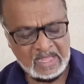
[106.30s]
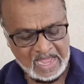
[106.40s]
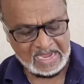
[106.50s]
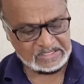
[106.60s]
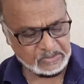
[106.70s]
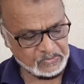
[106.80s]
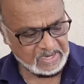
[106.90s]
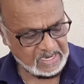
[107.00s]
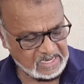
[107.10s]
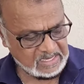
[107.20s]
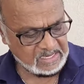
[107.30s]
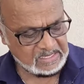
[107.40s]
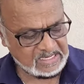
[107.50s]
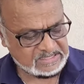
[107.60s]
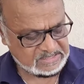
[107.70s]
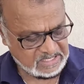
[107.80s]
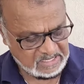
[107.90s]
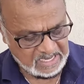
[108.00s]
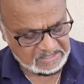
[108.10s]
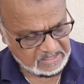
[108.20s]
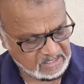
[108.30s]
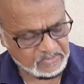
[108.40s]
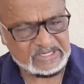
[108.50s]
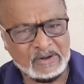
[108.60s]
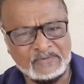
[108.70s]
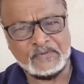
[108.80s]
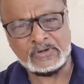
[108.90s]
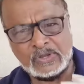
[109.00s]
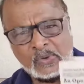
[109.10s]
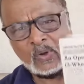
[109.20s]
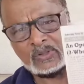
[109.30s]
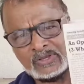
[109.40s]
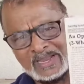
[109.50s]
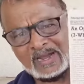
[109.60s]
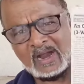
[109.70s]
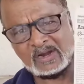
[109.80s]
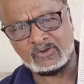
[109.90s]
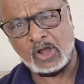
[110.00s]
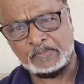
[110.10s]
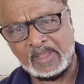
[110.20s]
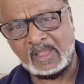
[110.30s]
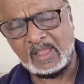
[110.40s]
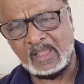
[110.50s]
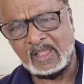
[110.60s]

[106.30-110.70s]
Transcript: and to read this letter, which I refer to you all, to get a hard copy